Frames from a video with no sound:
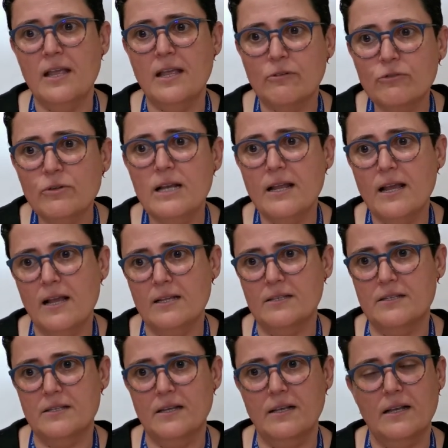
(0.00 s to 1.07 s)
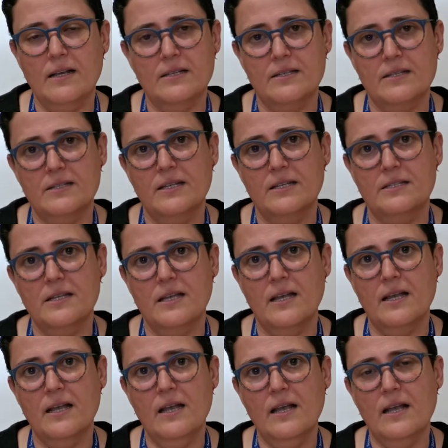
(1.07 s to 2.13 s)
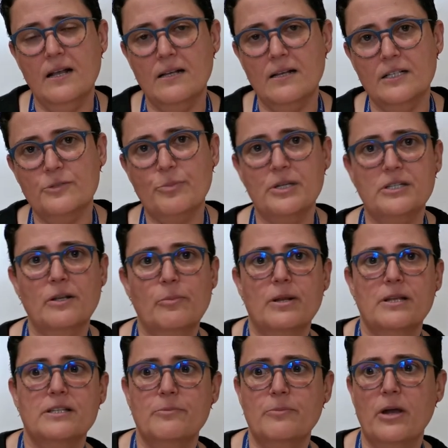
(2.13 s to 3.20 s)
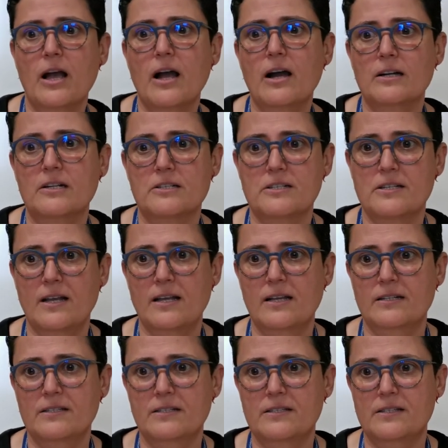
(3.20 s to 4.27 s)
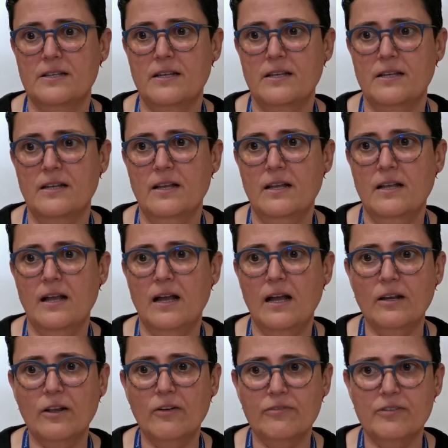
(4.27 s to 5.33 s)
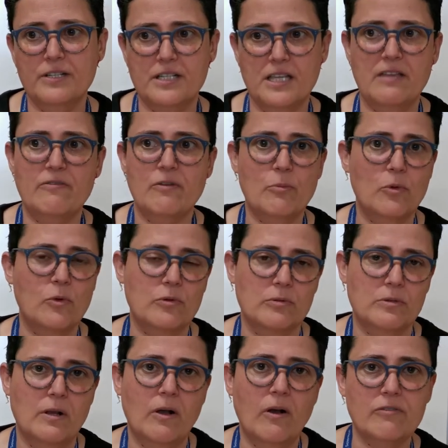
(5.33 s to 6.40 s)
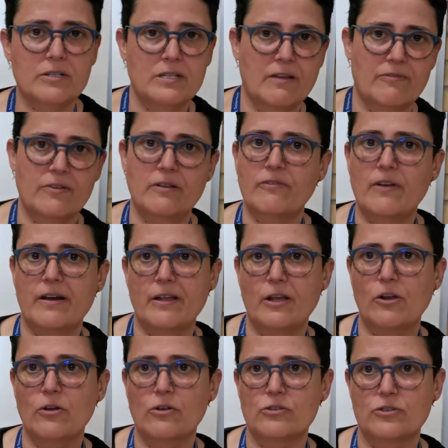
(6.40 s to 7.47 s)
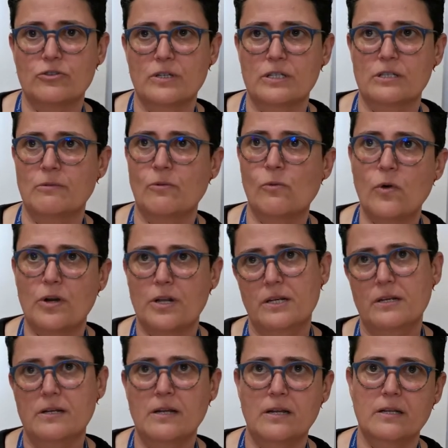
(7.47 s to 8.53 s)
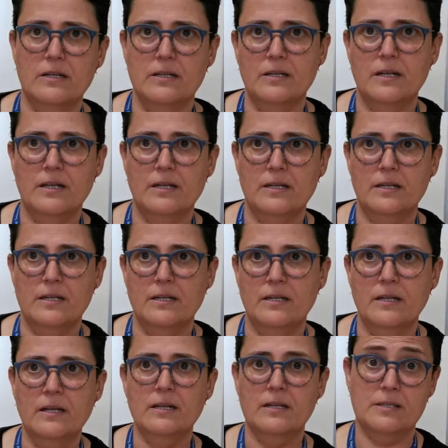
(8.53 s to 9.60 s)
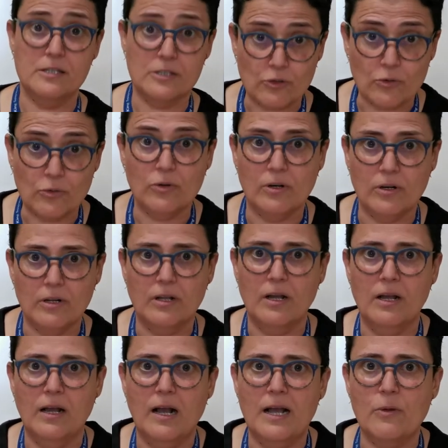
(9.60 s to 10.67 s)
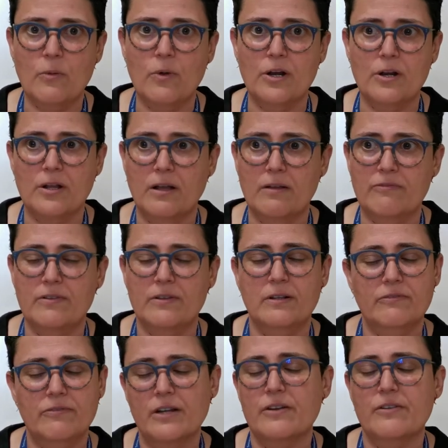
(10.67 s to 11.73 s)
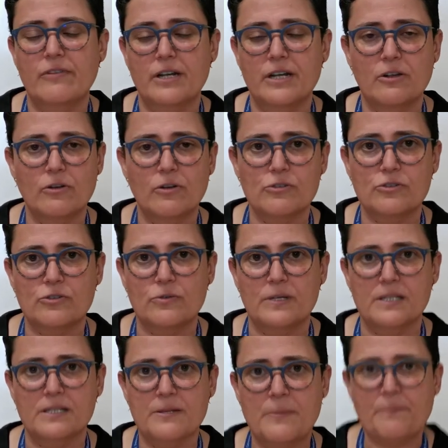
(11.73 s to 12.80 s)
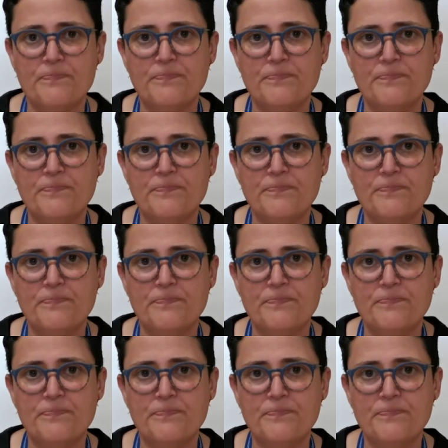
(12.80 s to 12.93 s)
It really has, as I said, a special place in my heart, and I love it even more. Obviously, I feel very close to it. Working in the school I work, I feel very, very close to it.